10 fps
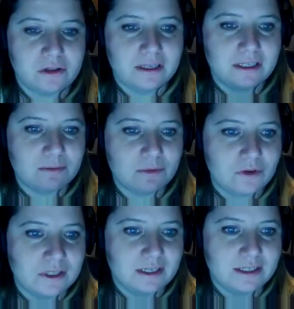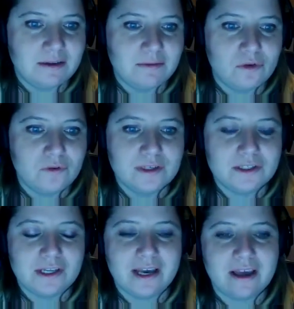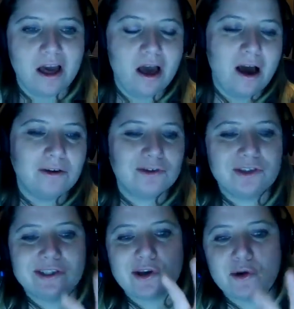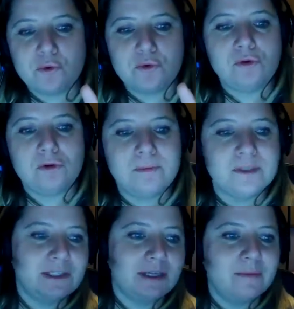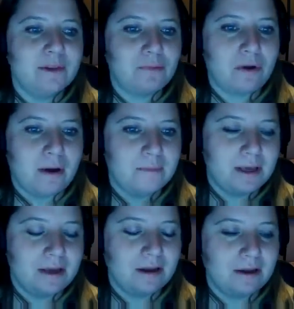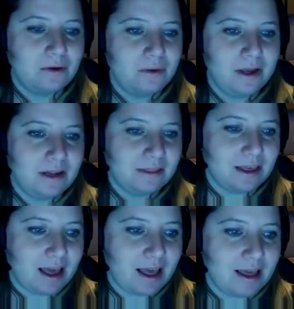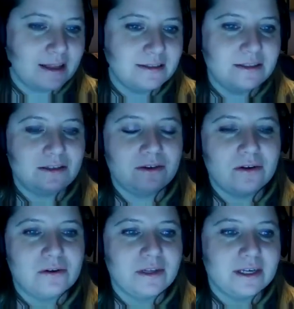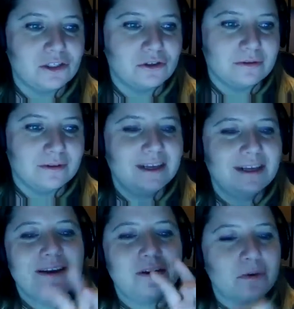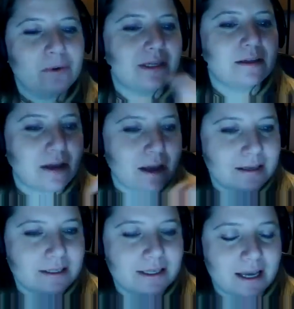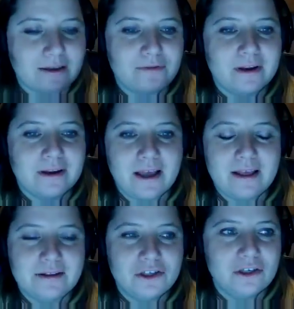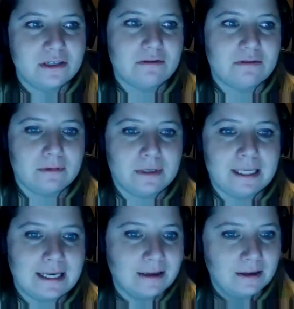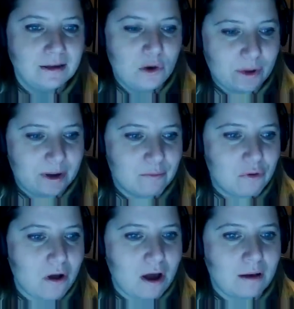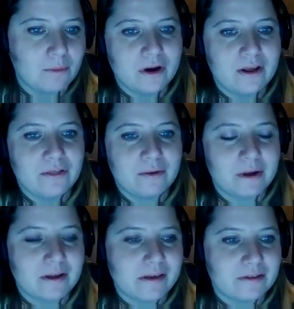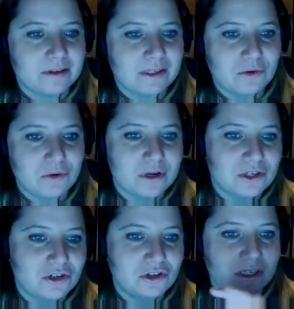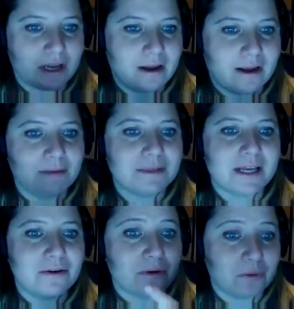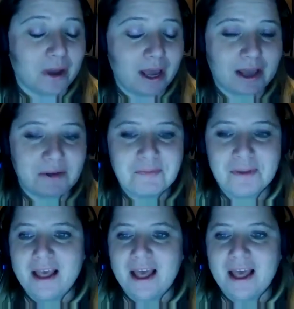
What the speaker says: A lot of times when you see a teen movie, it's like, oh, she's cool, but she's gonna be the prom queen at the end. Like she'll, it's kind of safe, and she doesn't really win prom or anything by the end of the story. She just kind of comes out okay.